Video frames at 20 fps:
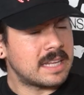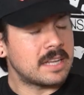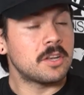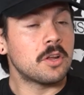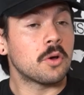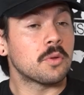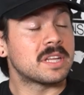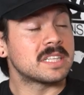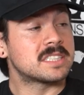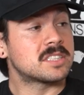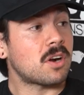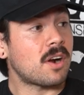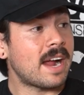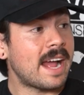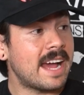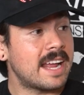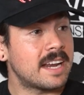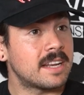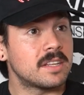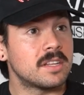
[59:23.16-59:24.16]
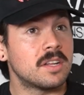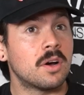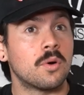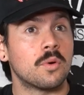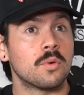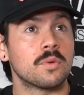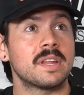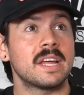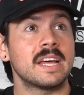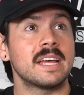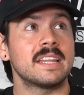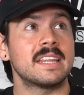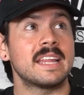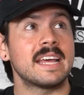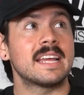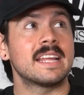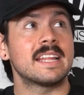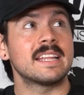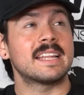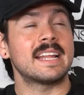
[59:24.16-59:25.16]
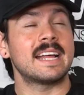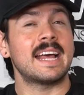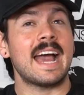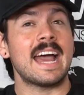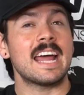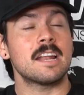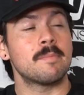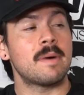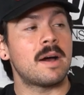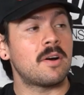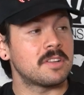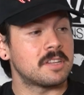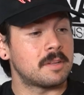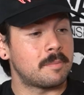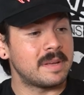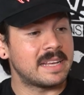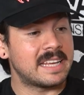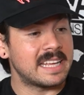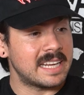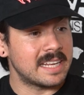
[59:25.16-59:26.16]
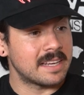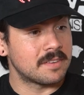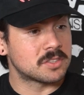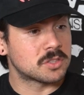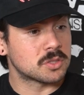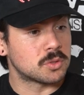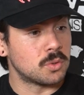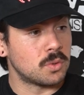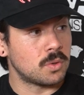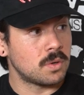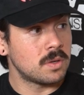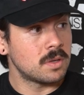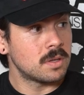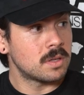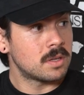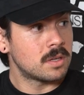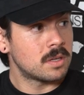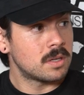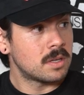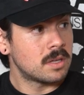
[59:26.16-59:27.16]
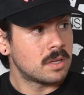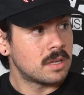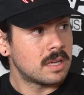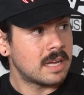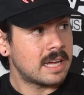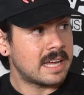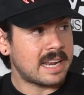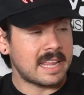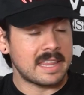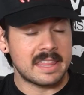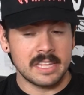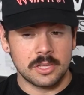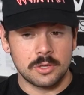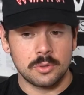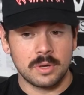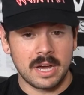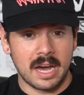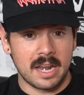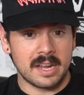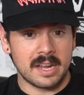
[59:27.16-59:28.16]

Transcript: They hand them out in the beginning of school. And I think you